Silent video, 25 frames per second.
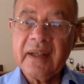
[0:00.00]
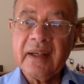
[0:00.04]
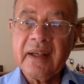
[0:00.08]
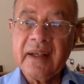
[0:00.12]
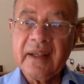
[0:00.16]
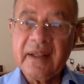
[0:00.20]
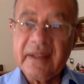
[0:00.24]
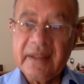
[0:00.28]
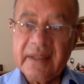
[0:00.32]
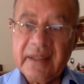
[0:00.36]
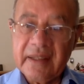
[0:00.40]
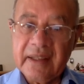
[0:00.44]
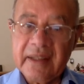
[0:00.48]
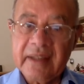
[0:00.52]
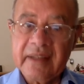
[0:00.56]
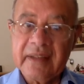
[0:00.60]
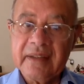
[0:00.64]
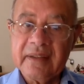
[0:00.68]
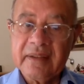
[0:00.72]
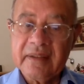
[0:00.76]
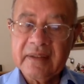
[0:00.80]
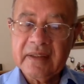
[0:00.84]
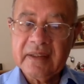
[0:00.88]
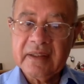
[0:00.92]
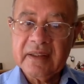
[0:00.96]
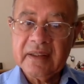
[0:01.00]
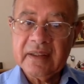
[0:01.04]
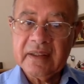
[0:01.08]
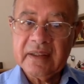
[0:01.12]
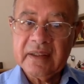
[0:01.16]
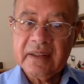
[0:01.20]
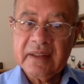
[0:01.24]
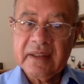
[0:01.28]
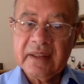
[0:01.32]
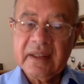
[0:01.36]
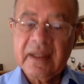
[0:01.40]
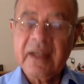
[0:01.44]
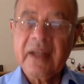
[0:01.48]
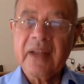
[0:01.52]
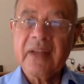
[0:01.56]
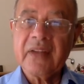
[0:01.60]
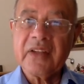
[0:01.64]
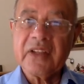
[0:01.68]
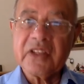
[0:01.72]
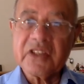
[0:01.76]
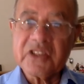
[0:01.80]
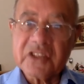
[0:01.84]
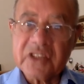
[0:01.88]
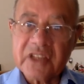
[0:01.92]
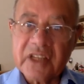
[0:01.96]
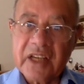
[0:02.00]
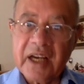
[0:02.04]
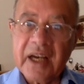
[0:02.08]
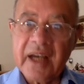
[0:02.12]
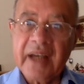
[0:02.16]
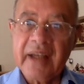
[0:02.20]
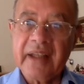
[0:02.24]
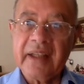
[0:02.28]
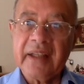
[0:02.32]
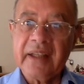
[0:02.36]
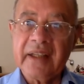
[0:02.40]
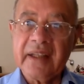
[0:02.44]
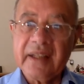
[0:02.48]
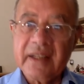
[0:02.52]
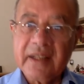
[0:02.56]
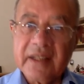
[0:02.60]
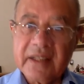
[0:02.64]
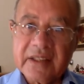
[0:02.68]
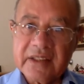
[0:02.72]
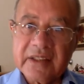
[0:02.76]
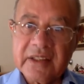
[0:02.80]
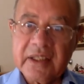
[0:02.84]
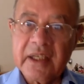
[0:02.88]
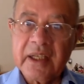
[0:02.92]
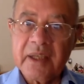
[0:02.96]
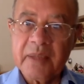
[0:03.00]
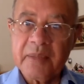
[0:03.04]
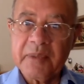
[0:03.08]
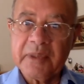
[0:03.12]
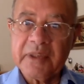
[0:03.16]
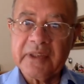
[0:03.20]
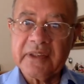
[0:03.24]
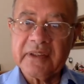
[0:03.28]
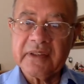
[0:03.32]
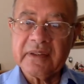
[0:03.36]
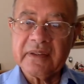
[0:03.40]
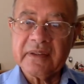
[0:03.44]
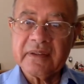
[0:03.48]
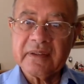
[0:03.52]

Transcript: Indeed, the sky is the limit.